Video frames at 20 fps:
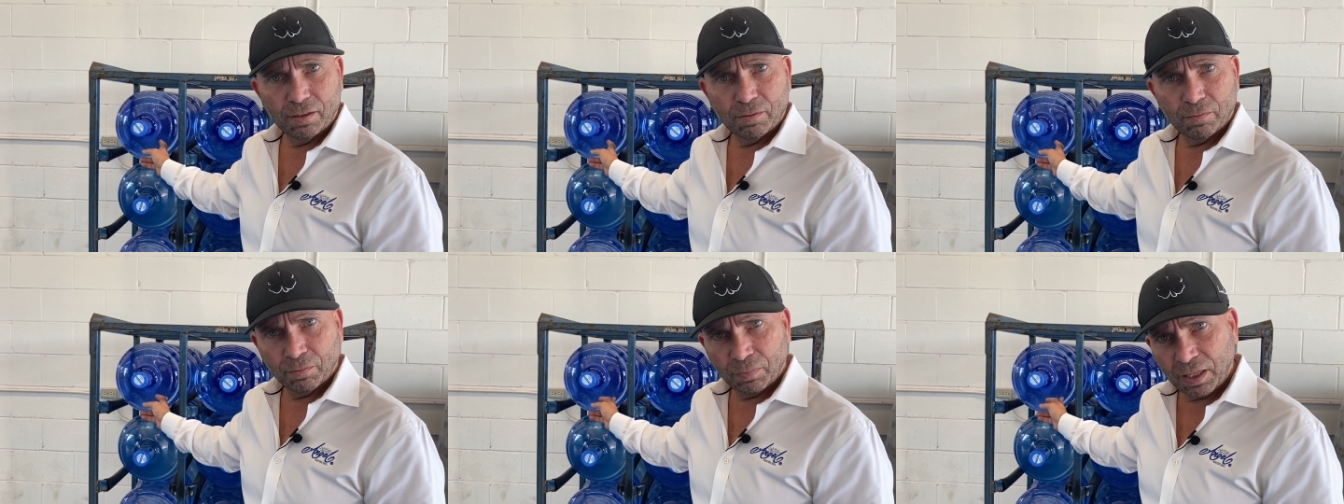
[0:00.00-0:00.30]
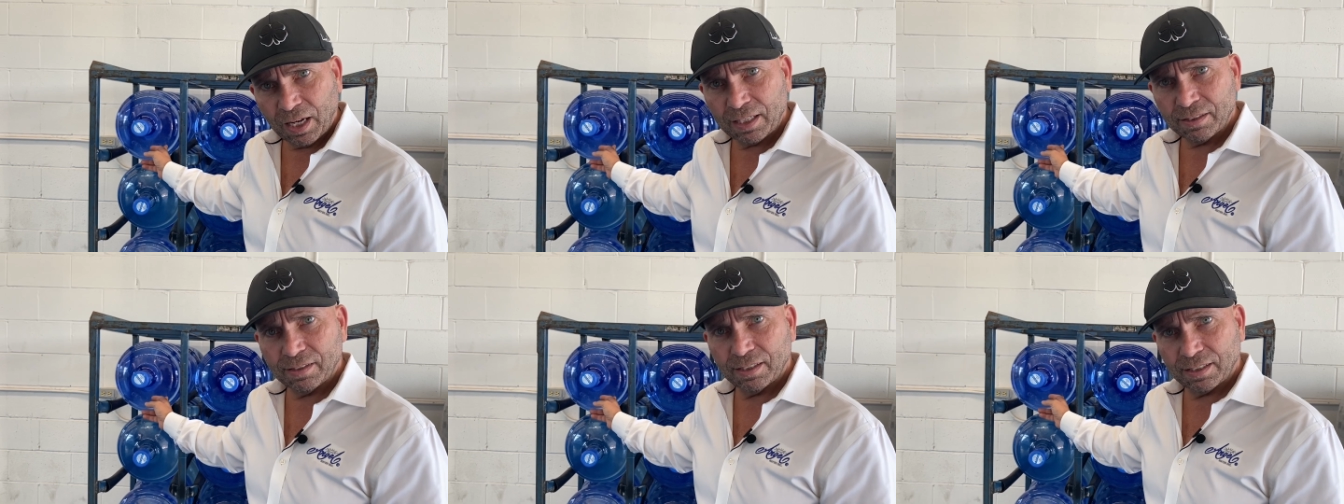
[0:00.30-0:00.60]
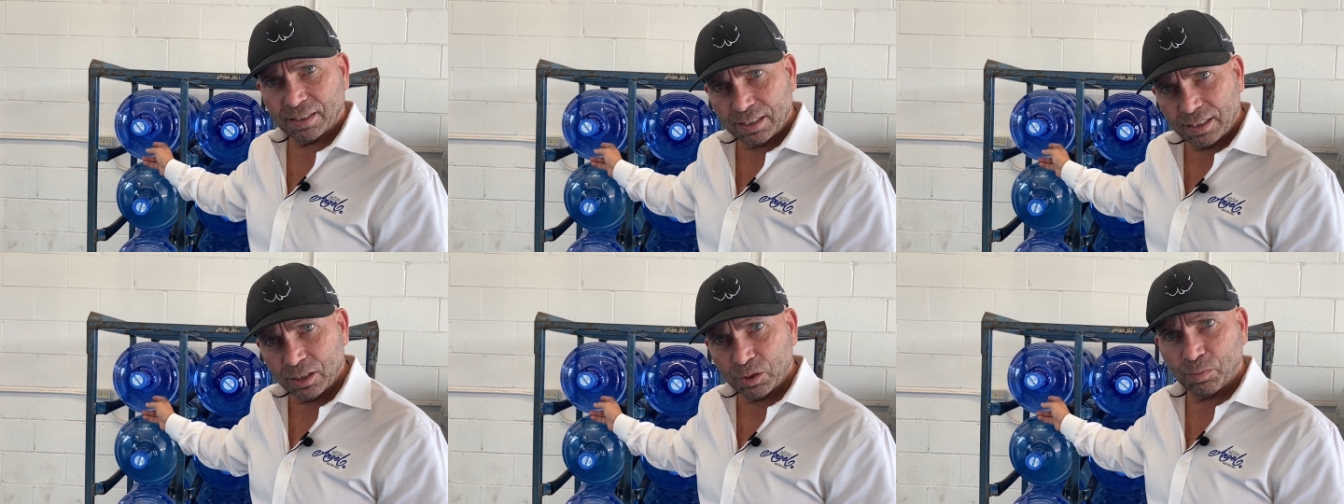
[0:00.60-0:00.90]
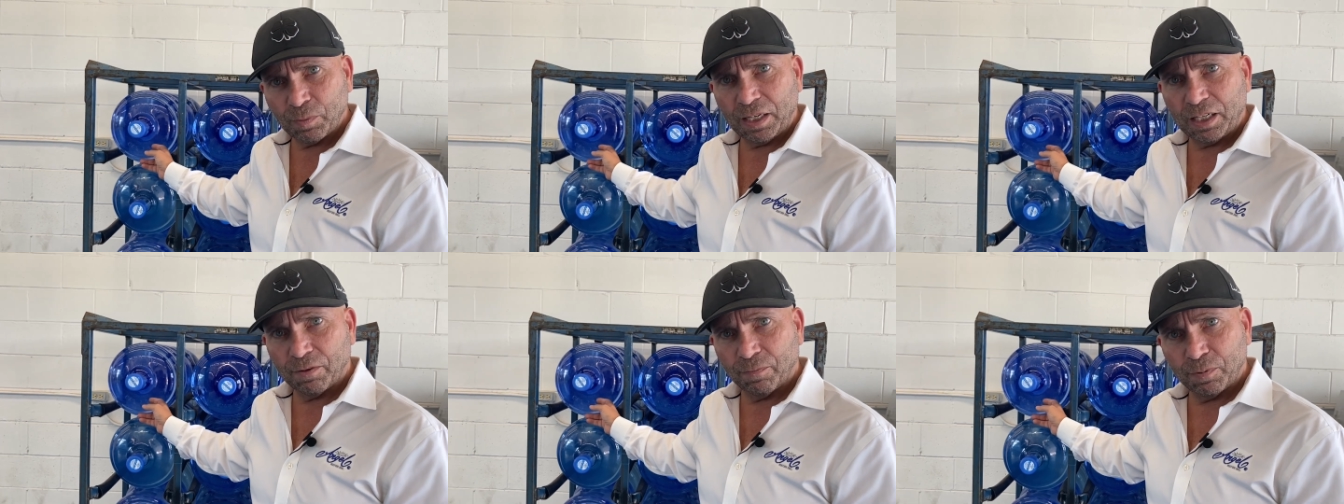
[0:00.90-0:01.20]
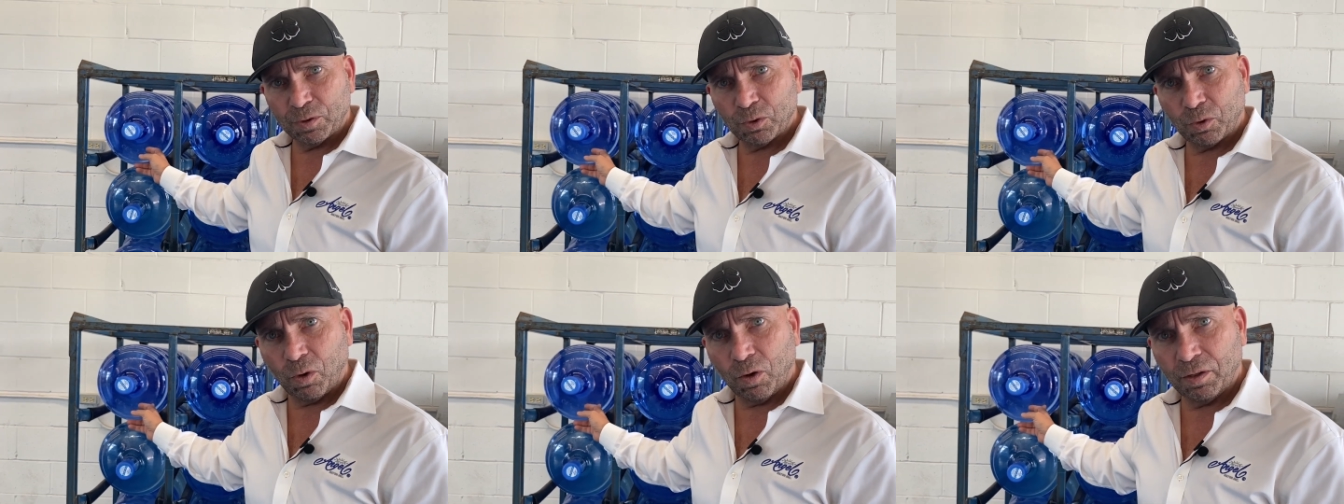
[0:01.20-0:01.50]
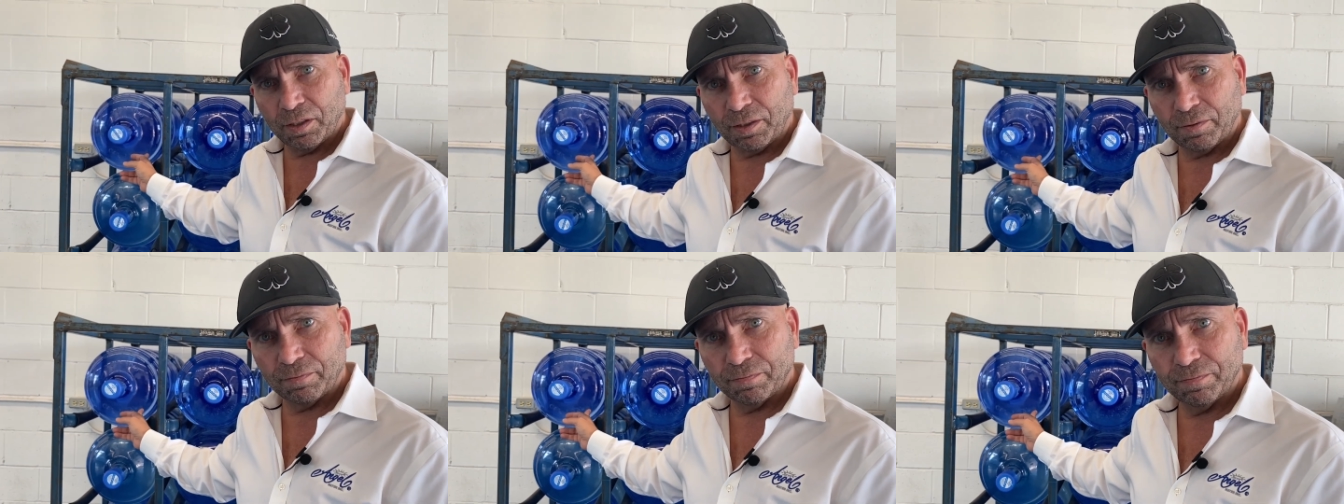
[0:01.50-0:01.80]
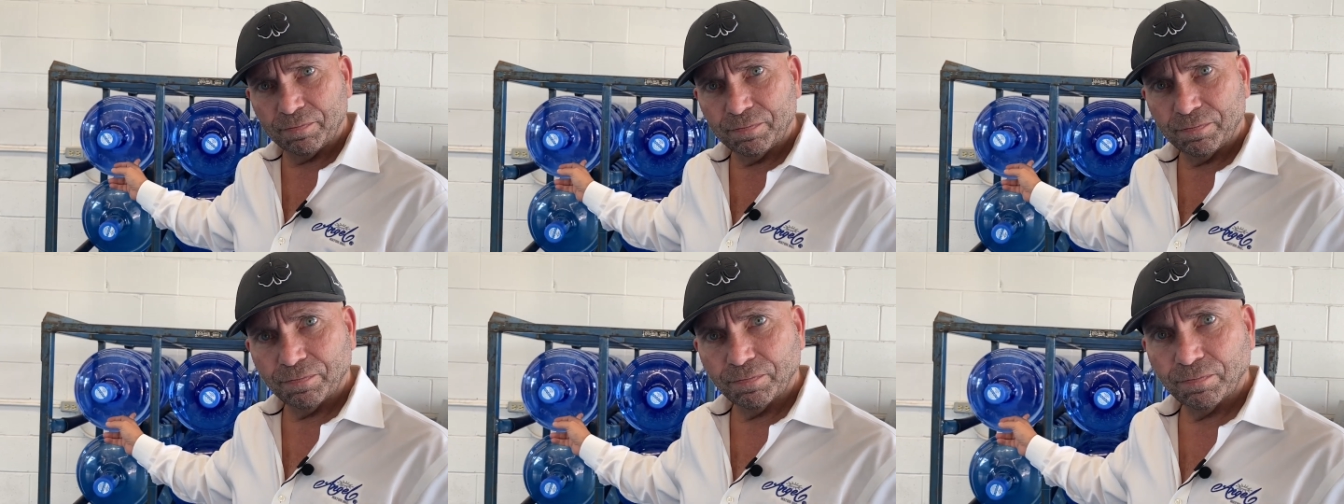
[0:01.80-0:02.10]
Plastic is made of petroleum.
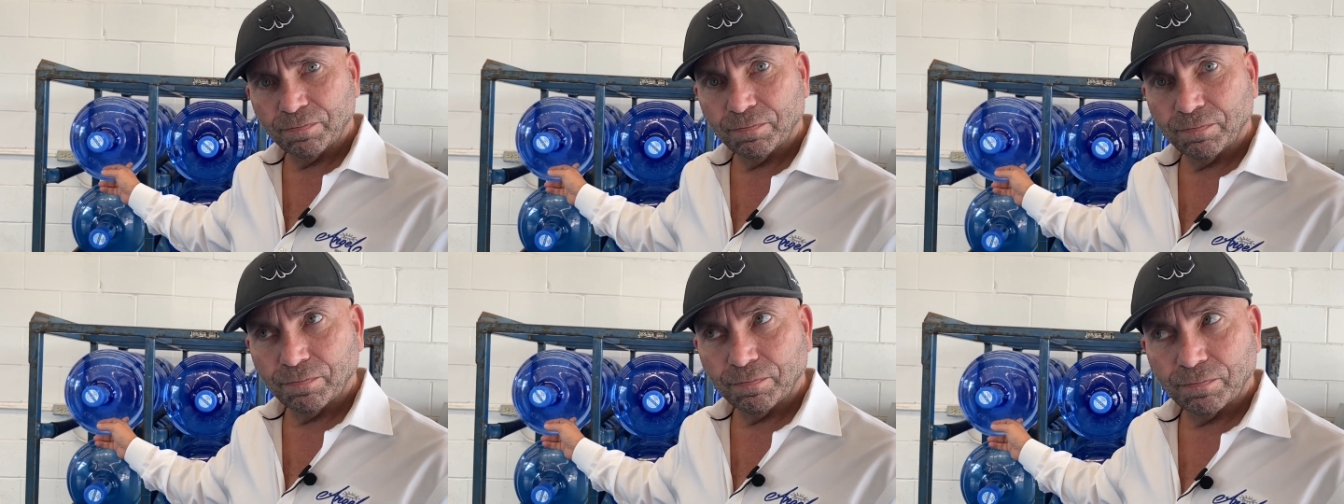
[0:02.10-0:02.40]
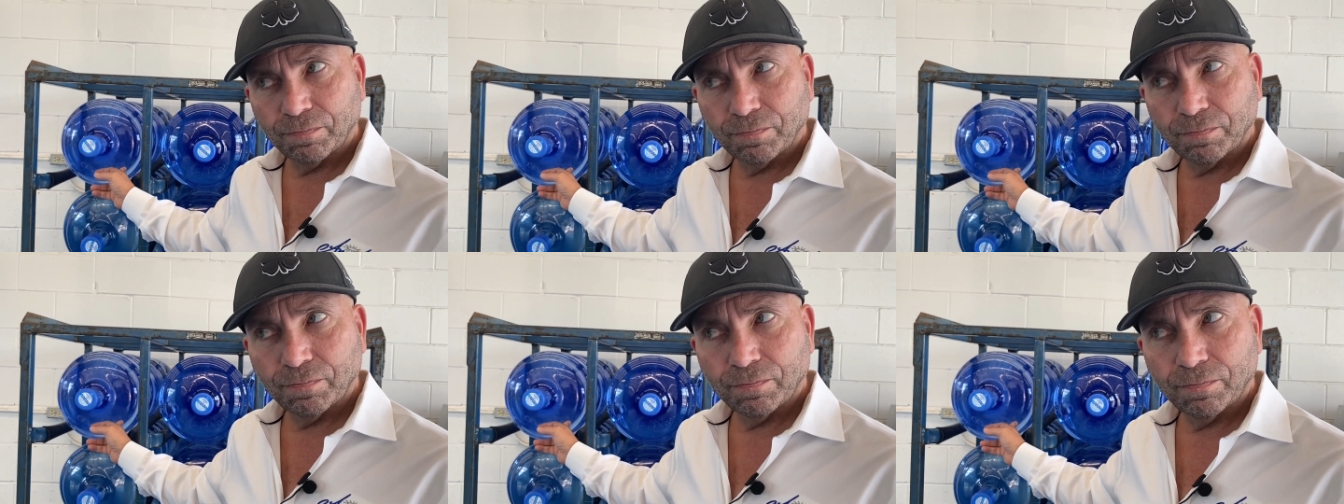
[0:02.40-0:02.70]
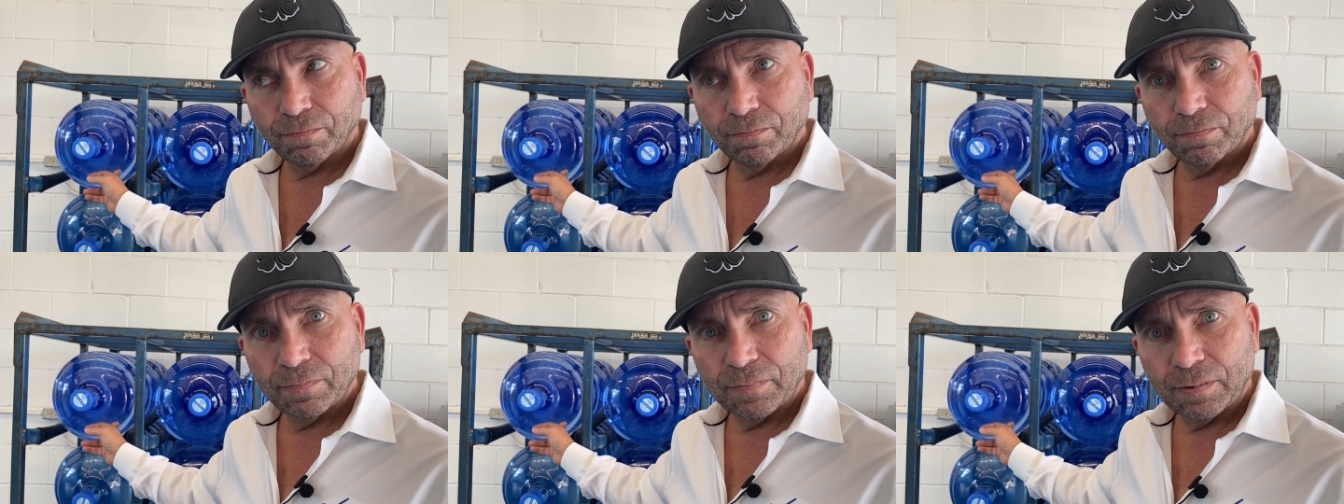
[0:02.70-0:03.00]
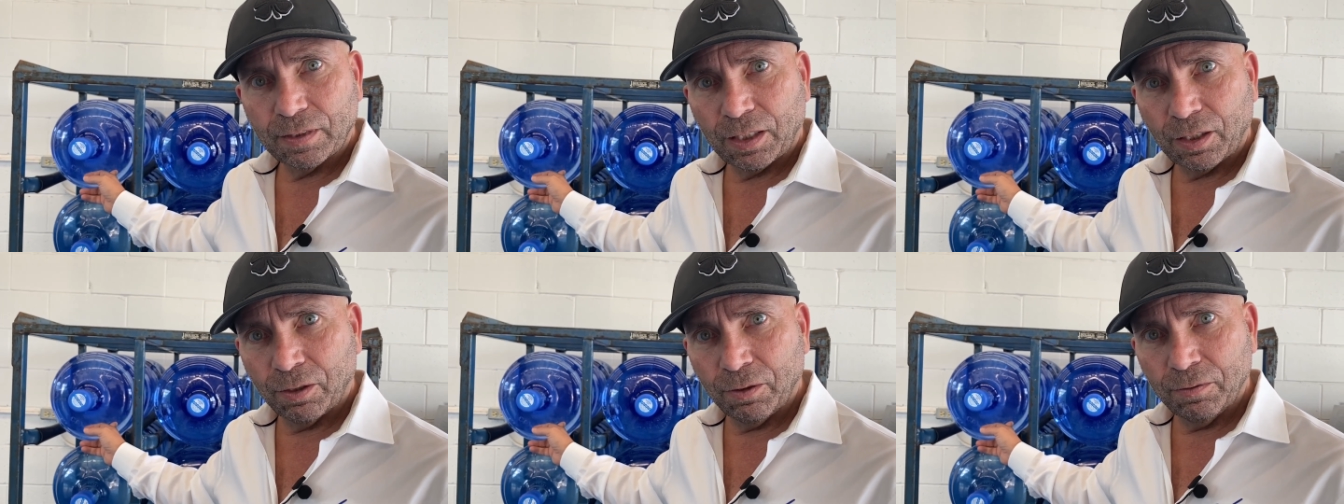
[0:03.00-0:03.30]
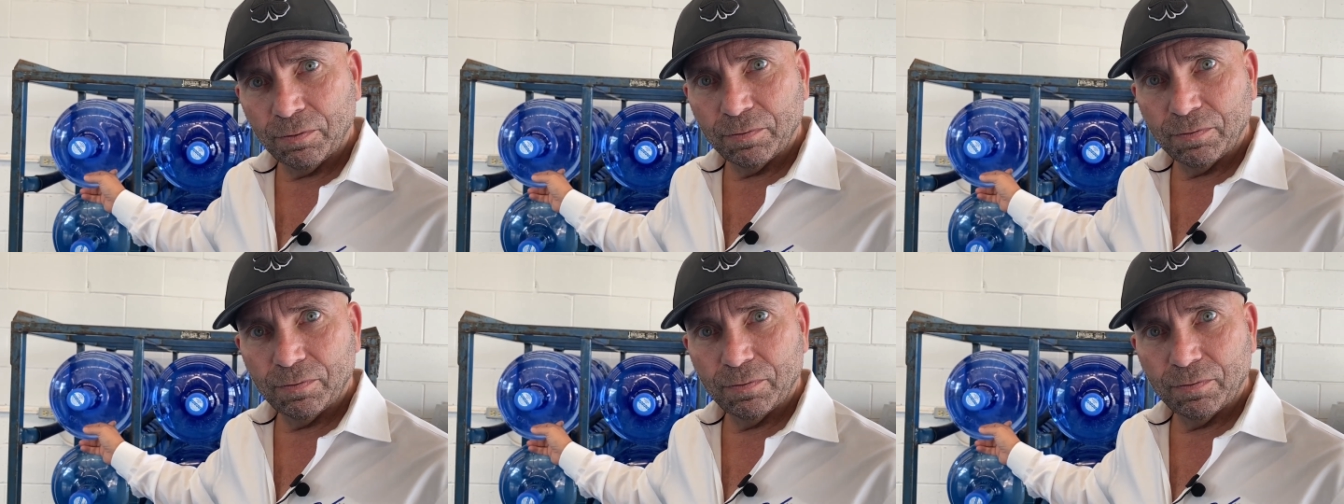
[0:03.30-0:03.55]
Hello?